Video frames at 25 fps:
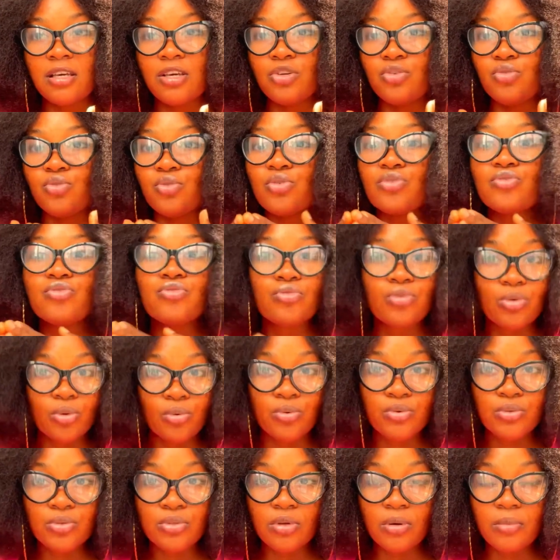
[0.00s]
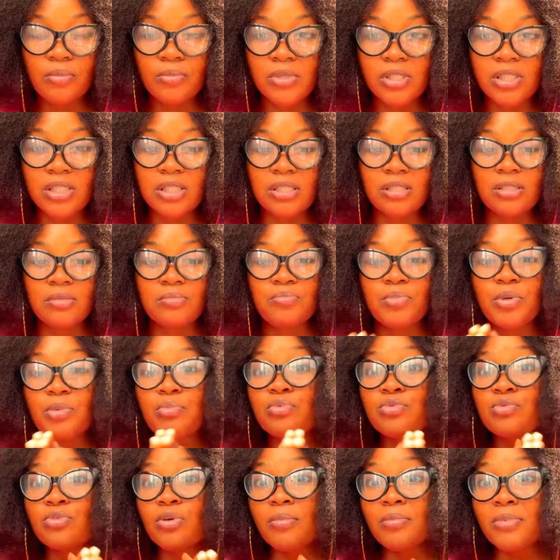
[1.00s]
you want to recruit somebody.
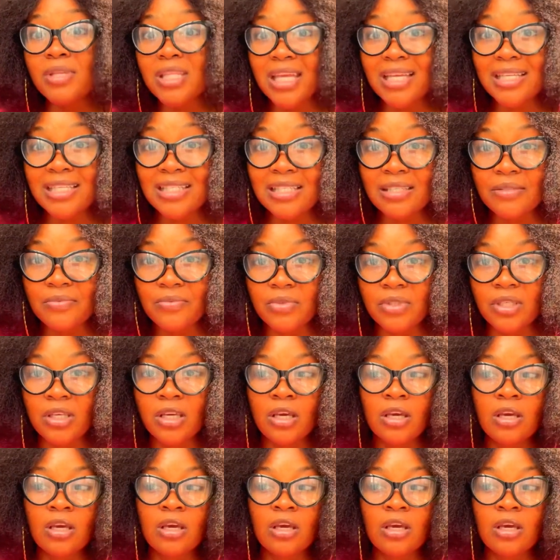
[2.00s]
People submit a CV.